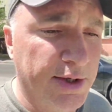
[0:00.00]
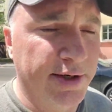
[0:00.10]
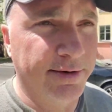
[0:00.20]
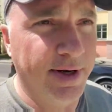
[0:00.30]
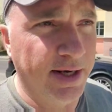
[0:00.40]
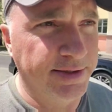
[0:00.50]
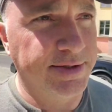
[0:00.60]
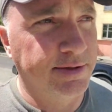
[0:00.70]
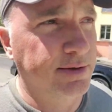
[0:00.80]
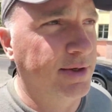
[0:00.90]
All right,
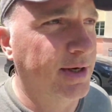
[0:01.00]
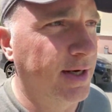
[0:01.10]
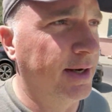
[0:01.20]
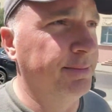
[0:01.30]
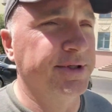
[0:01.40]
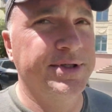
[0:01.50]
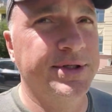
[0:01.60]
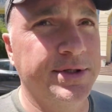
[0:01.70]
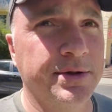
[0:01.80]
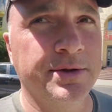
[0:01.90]

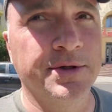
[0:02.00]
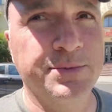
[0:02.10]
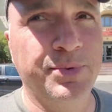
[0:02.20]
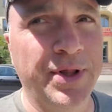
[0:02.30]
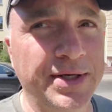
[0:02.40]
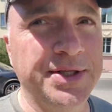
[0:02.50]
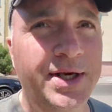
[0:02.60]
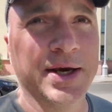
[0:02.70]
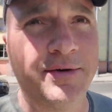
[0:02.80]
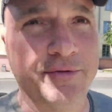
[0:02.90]
there's
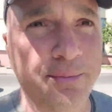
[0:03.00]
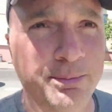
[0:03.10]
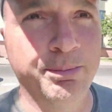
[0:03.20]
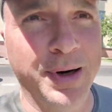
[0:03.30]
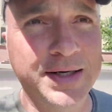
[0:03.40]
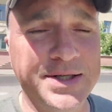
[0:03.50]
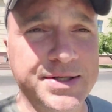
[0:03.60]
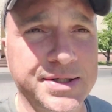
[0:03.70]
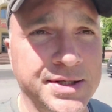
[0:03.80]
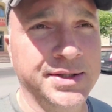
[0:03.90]
plenty of
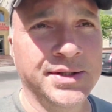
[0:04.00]
bus